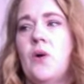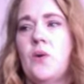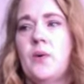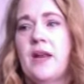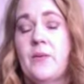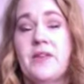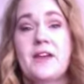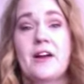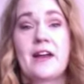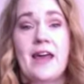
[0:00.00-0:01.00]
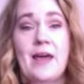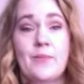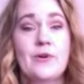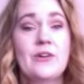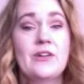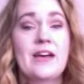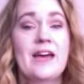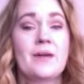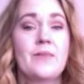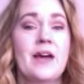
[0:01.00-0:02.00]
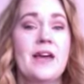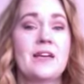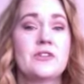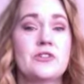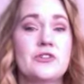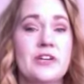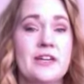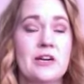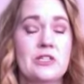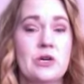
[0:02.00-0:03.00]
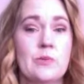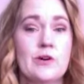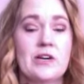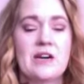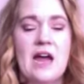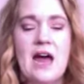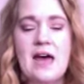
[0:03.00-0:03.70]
When I went there in April, I had my surgery in October.